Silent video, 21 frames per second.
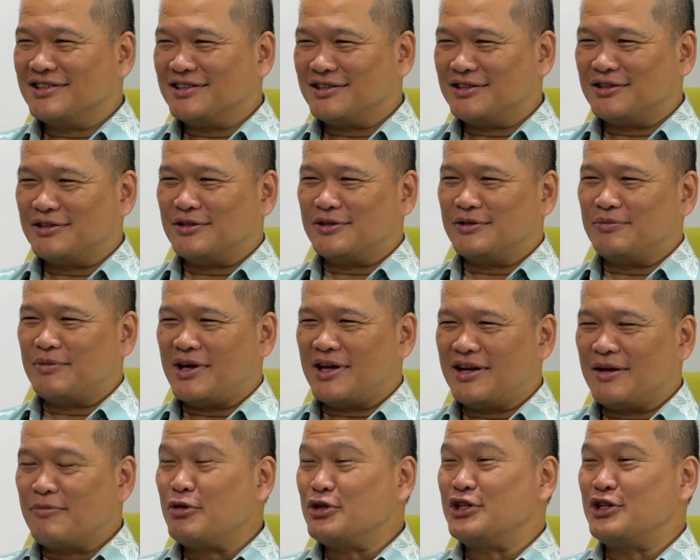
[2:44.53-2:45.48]

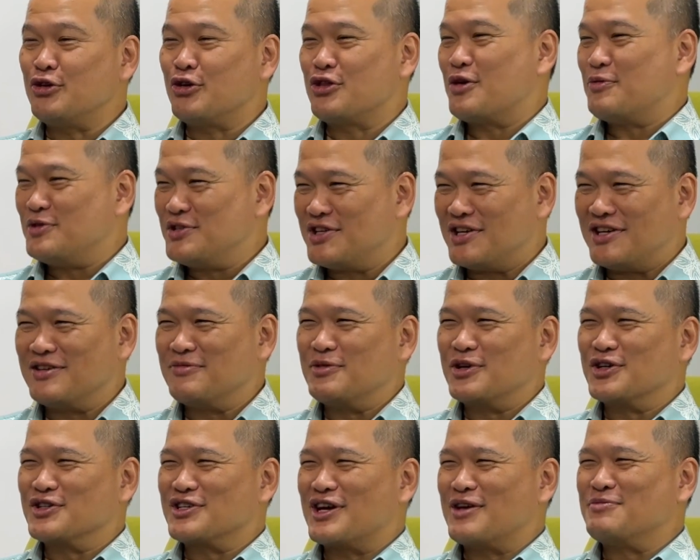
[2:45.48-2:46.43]
And I'm actually not that busy
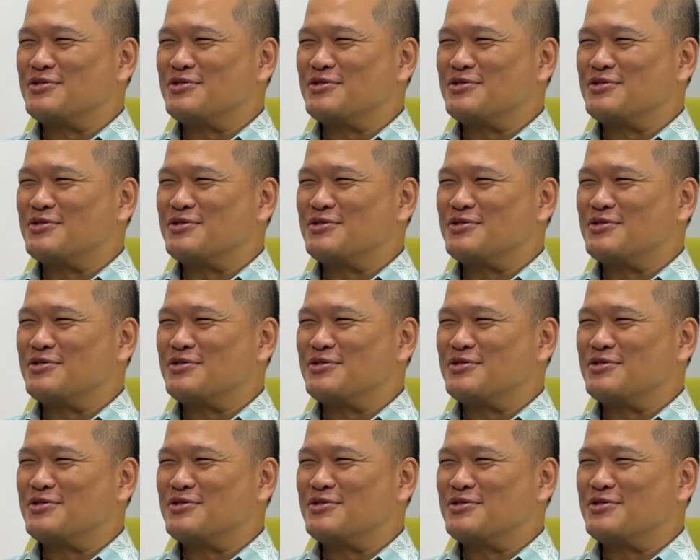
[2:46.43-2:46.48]
because I am